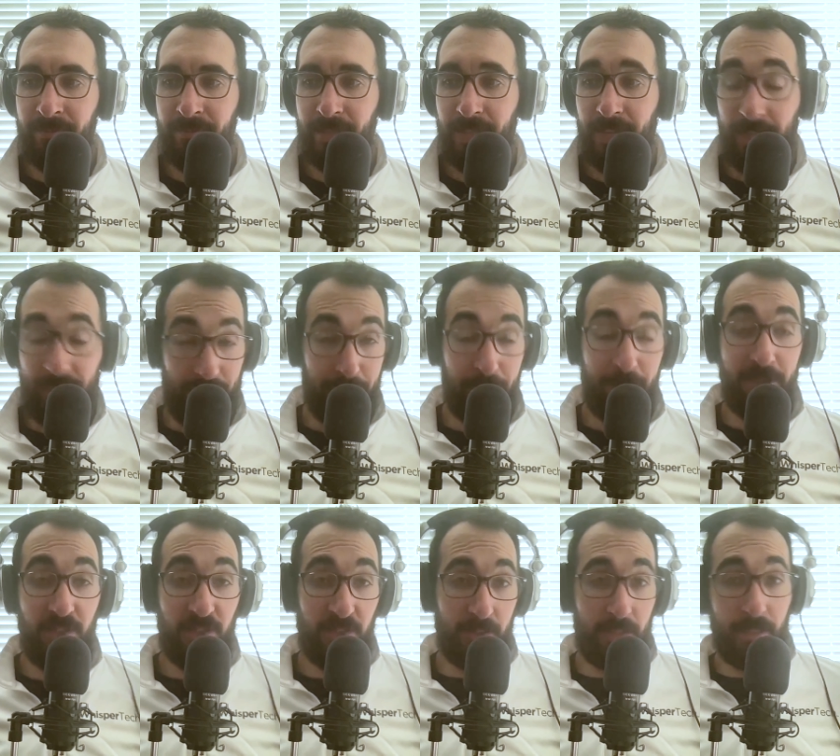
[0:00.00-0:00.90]
I
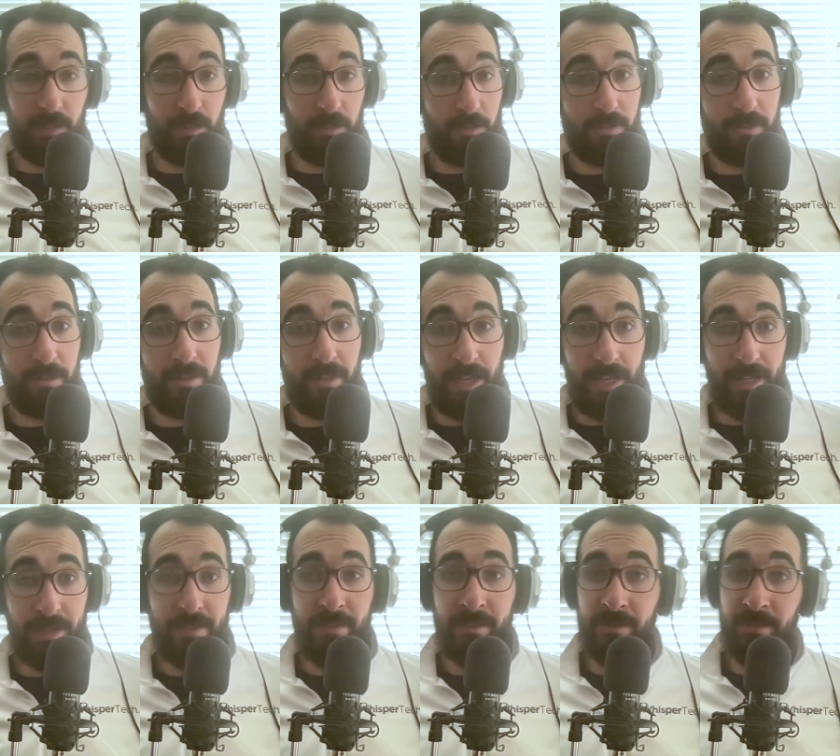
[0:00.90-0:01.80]
recently learned
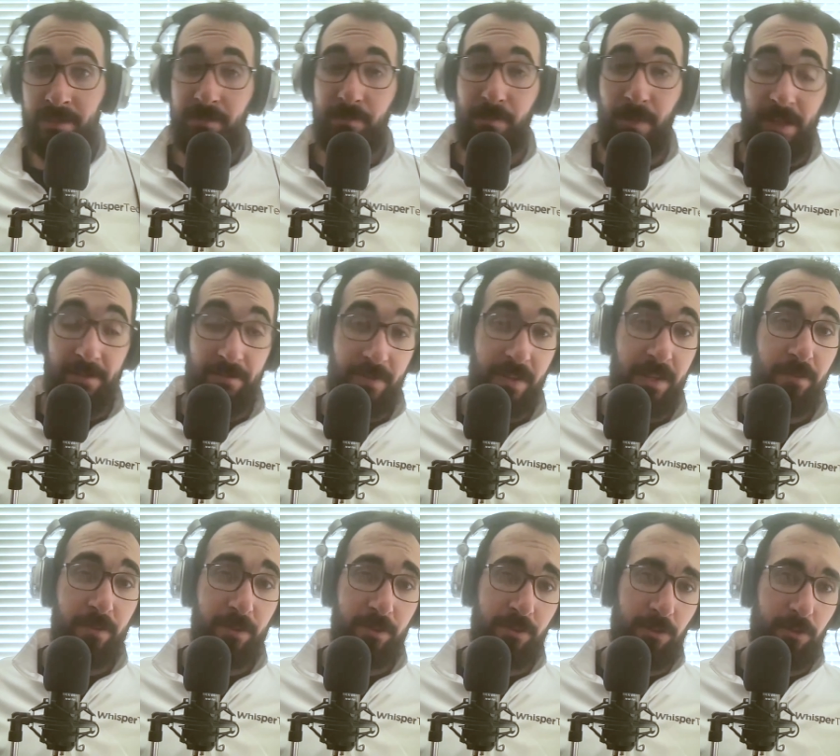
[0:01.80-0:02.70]
that my
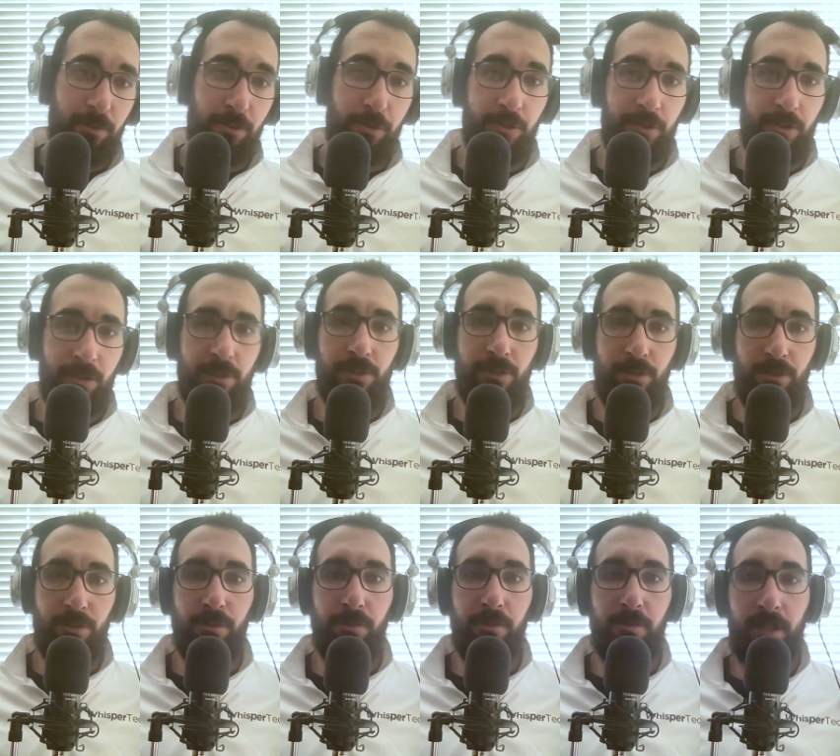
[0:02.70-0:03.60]
favorite solution
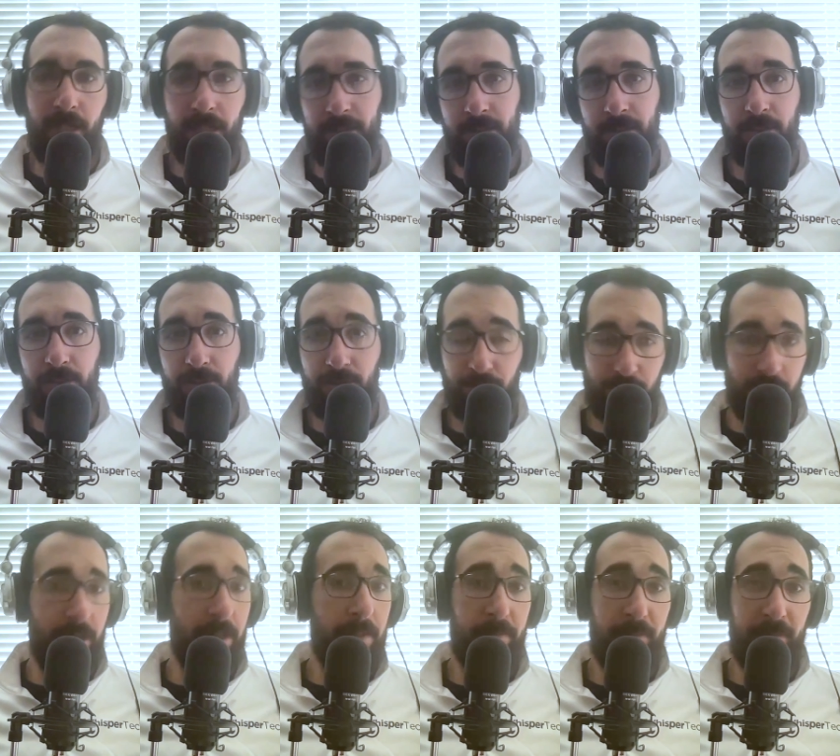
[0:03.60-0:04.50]
to cuts,
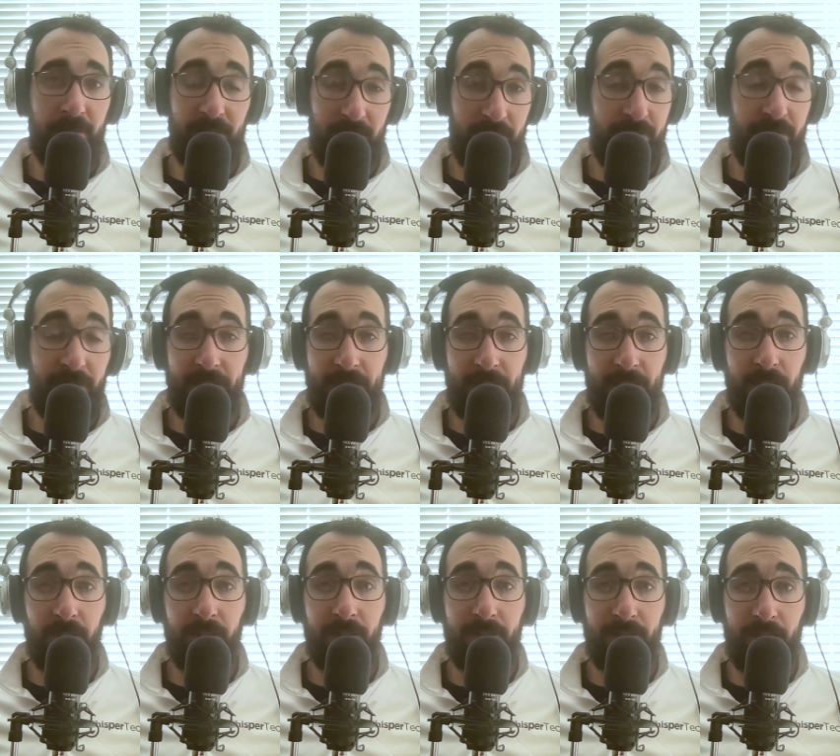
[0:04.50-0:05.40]
scrapes, and everything
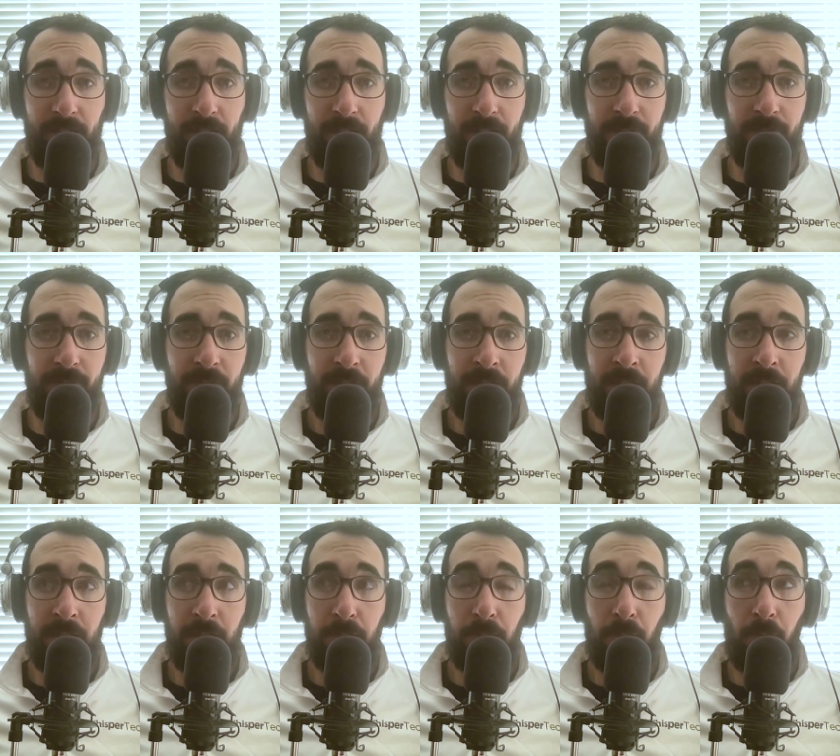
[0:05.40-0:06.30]
else of
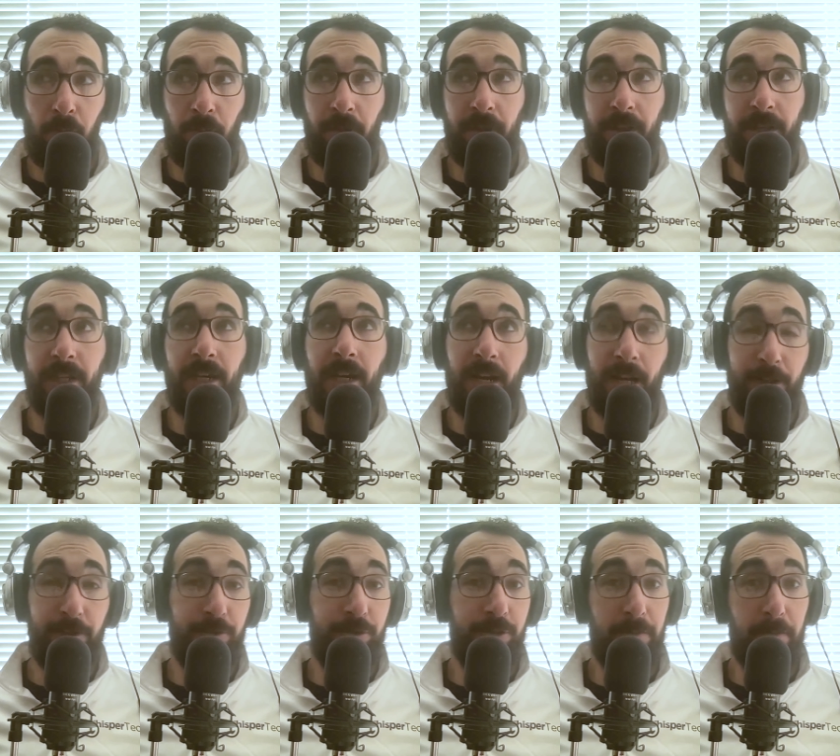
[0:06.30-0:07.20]
pouring
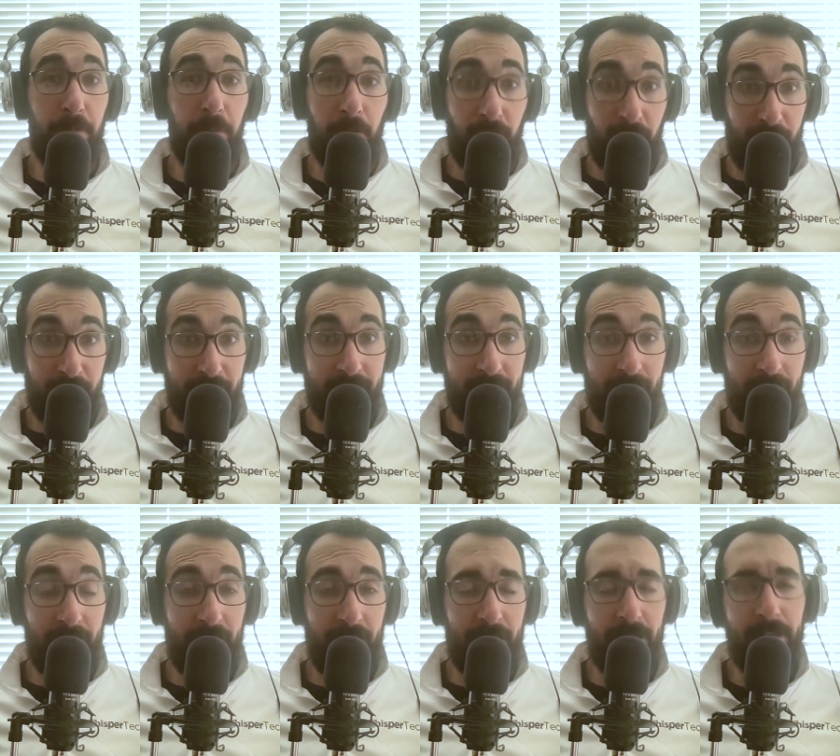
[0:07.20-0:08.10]
hydrogen
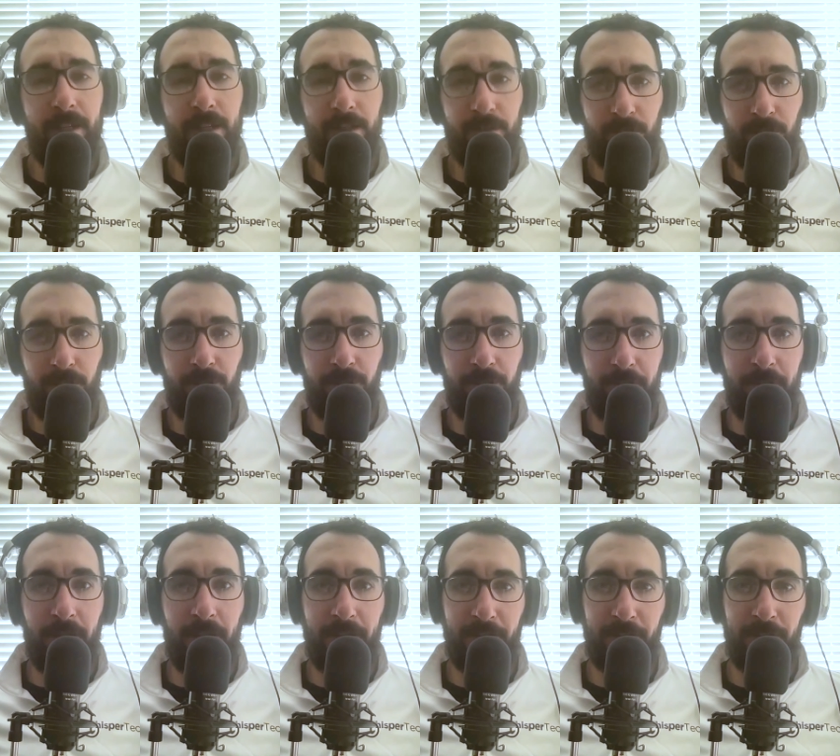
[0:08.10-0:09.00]
peroxide on it is also
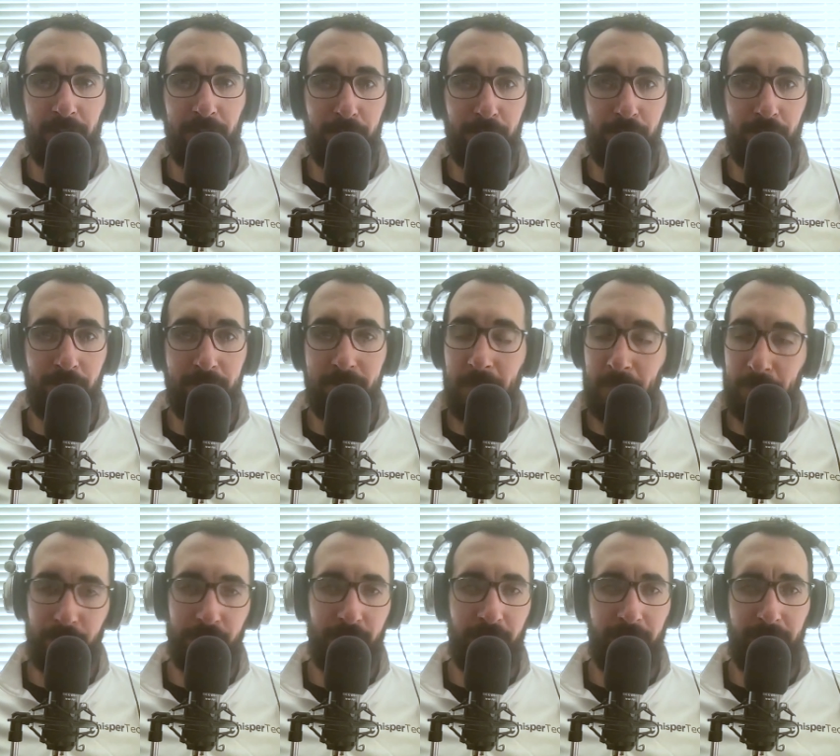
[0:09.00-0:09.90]
not a solution. I
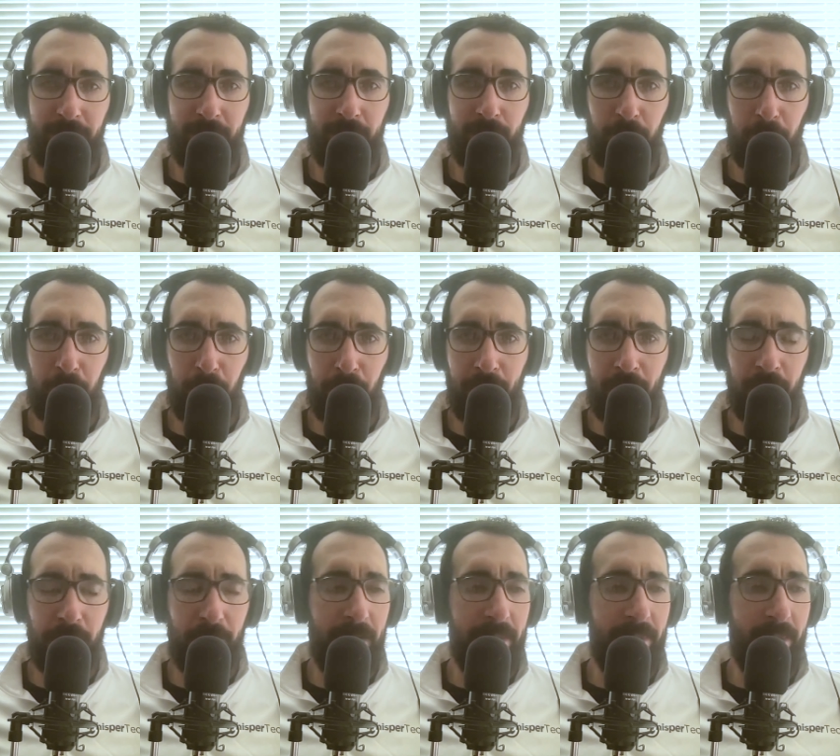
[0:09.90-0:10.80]
was very disappointed
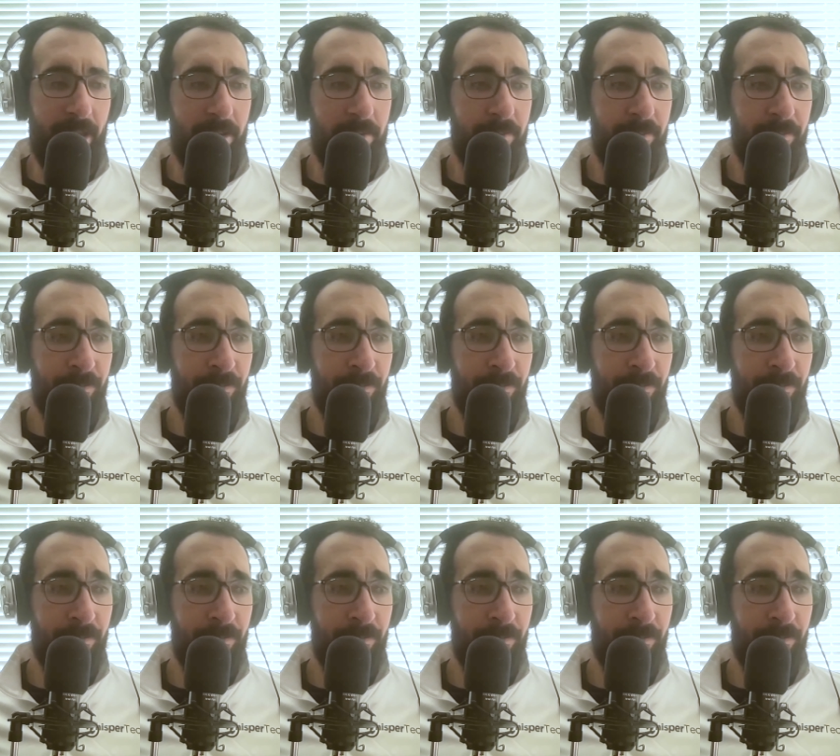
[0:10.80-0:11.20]
by that.